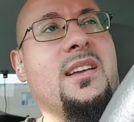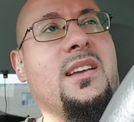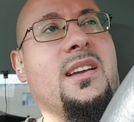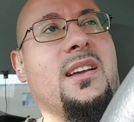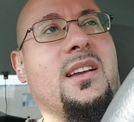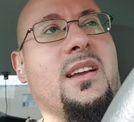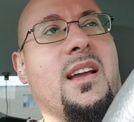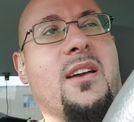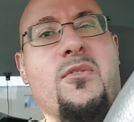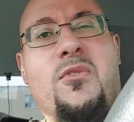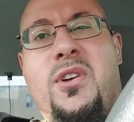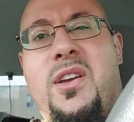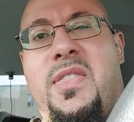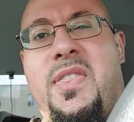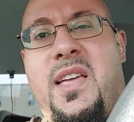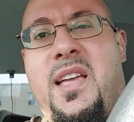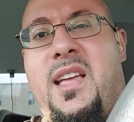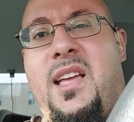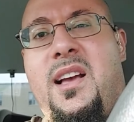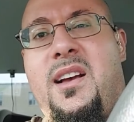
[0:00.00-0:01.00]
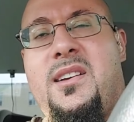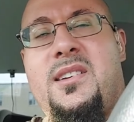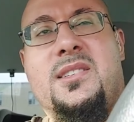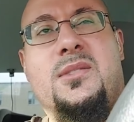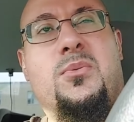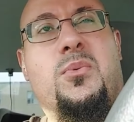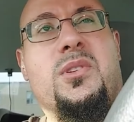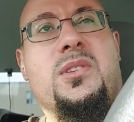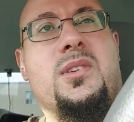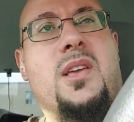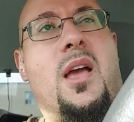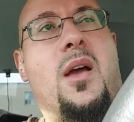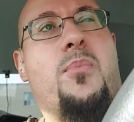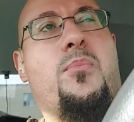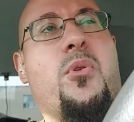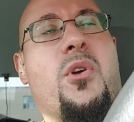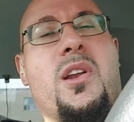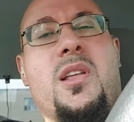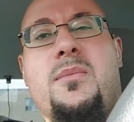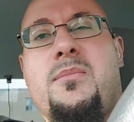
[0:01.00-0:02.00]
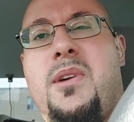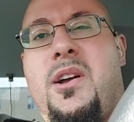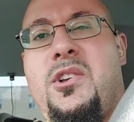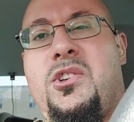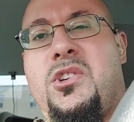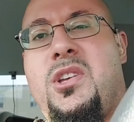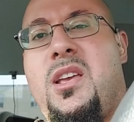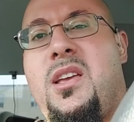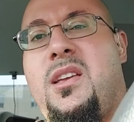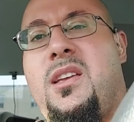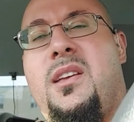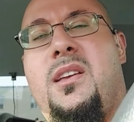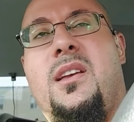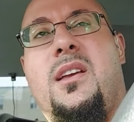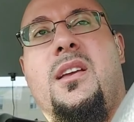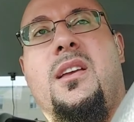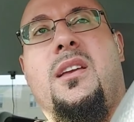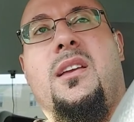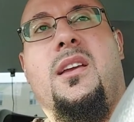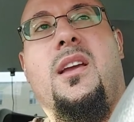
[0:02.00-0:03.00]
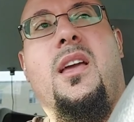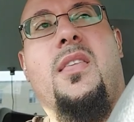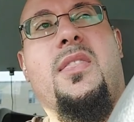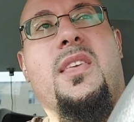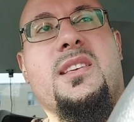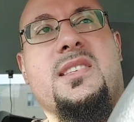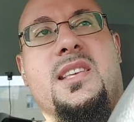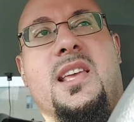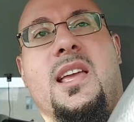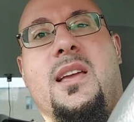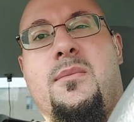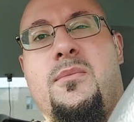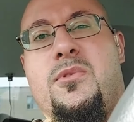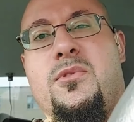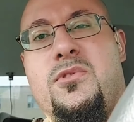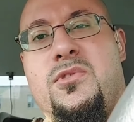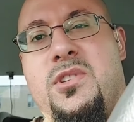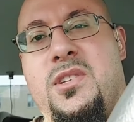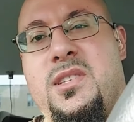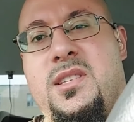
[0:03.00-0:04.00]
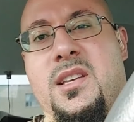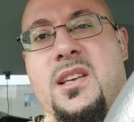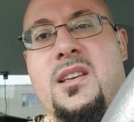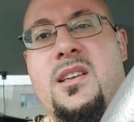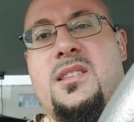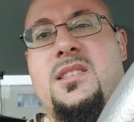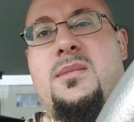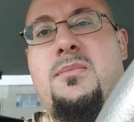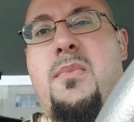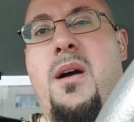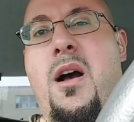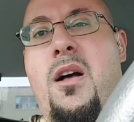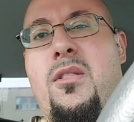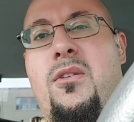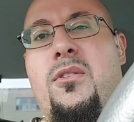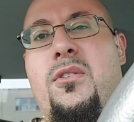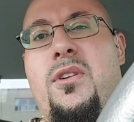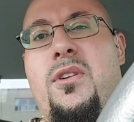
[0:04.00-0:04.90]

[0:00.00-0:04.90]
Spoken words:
everything else was pretty much the same. It was just a smaller